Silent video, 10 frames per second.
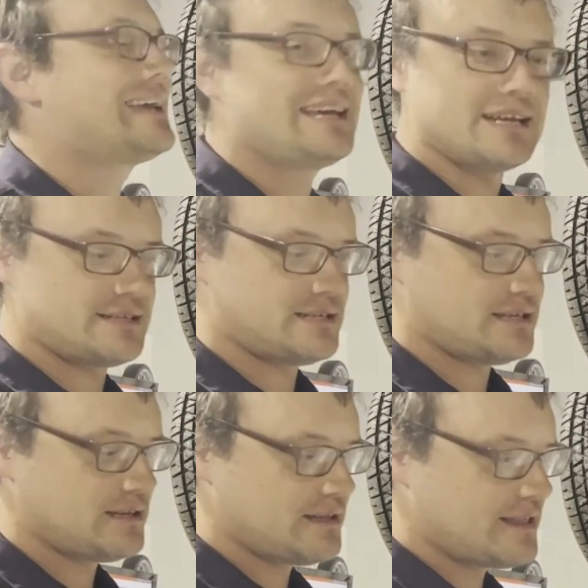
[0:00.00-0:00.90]
get
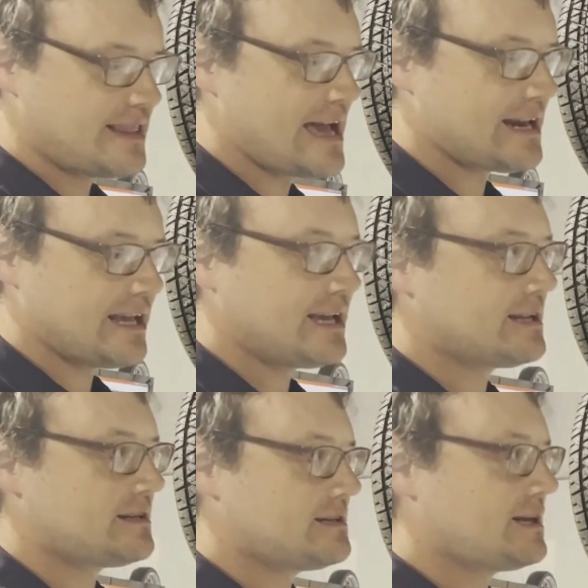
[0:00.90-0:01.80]
that end
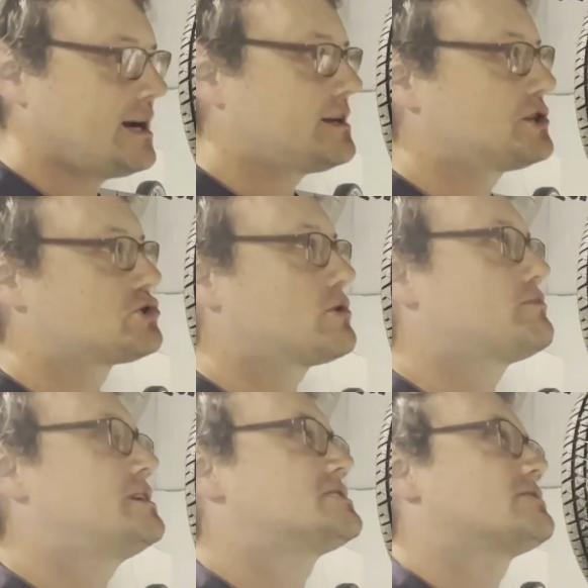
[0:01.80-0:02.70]
on a short
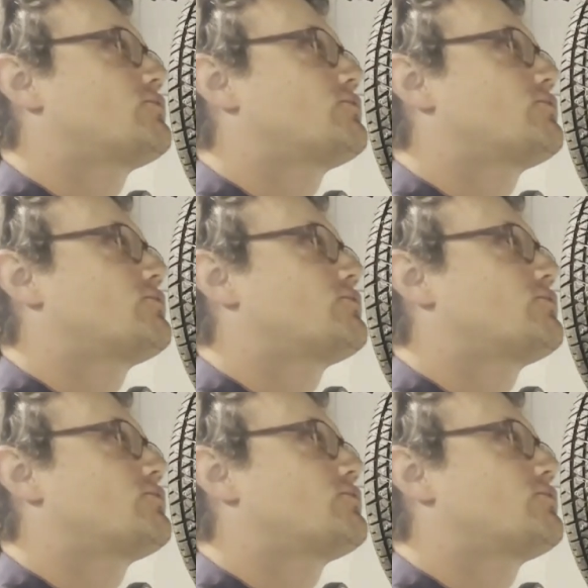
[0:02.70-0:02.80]
piece of